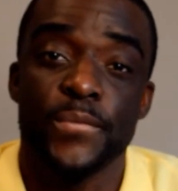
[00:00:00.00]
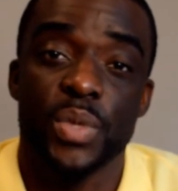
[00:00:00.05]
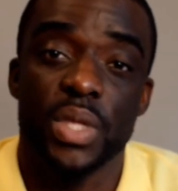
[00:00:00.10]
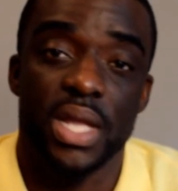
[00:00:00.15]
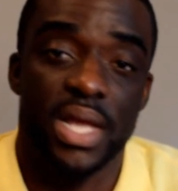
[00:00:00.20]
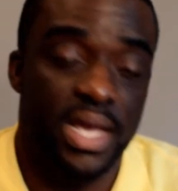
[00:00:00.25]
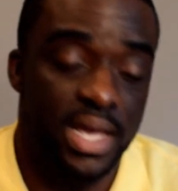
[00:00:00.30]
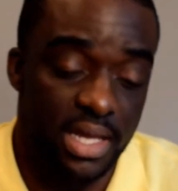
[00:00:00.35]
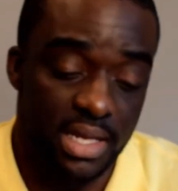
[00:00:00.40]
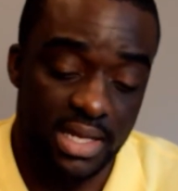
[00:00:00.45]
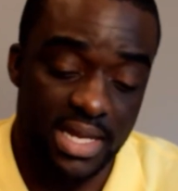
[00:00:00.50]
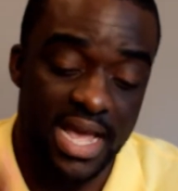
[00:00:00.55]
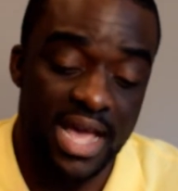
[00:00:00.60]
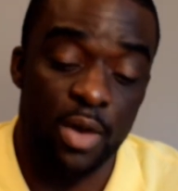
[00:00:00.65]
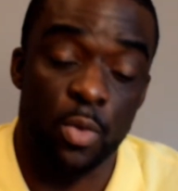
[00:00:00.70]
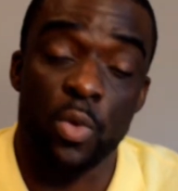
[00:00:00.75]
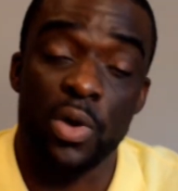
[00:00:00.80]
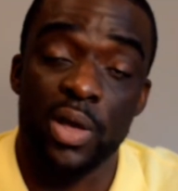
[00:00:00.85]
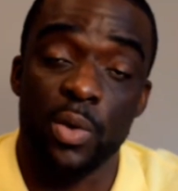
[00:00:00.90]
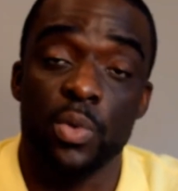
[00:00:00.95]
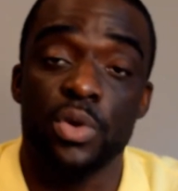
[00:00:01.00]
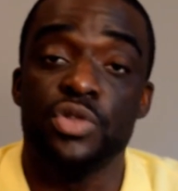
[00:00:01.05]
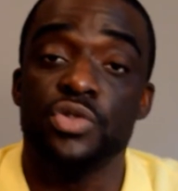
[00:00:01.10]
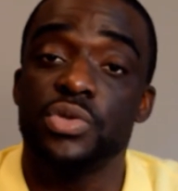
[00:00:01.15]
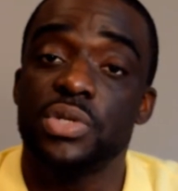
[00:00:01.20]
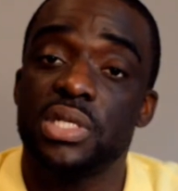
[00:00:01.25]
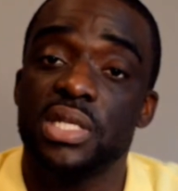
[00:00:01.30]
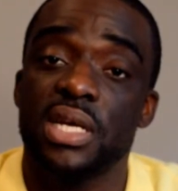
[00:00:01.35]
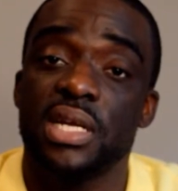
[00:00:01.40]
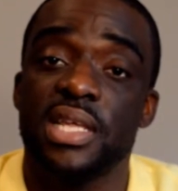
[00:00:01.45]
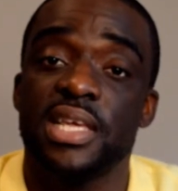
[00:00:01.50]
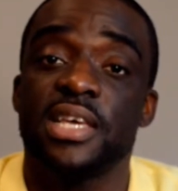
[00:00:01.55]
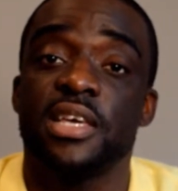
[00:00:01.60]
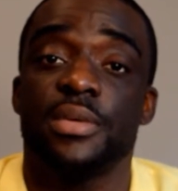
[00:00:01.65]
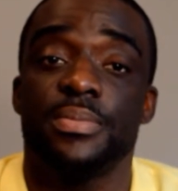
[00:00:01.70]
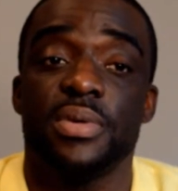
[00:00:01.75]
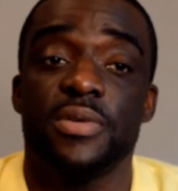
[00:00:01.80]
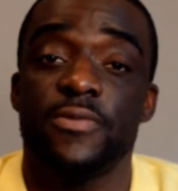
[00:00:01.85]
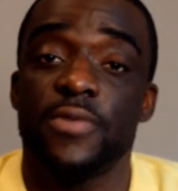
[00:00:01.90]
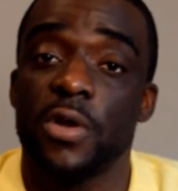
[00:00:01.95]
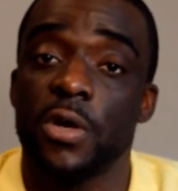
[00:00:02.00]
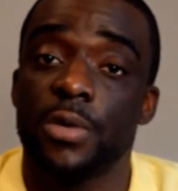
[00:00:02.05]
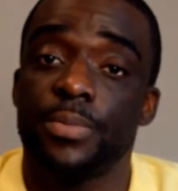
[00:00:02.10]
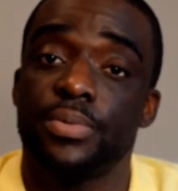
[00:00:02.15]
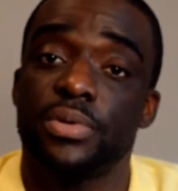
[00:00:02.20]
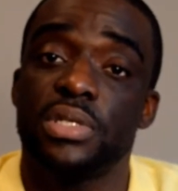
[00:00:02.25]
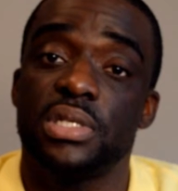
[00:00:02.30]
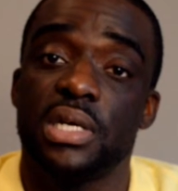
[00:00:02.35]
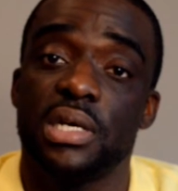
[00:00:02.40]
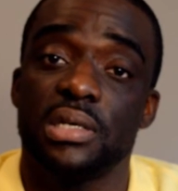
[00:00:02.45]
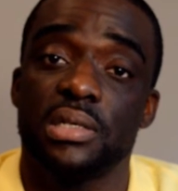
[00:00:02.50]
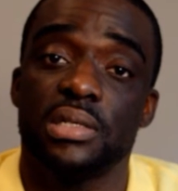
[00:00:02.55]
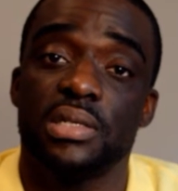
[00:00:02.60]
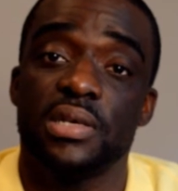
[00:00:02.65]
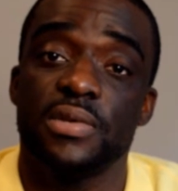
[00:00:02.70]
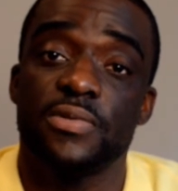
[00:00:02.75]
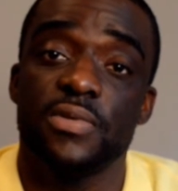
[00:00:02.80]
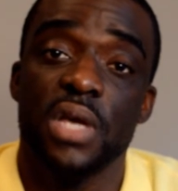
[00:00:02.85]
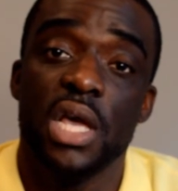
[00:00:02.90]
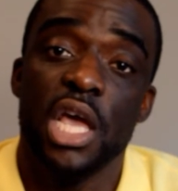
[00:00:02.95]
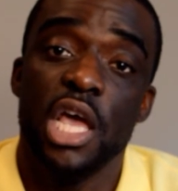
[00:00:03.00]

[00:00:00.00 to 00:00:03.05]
And that way when you study, it could be very productive.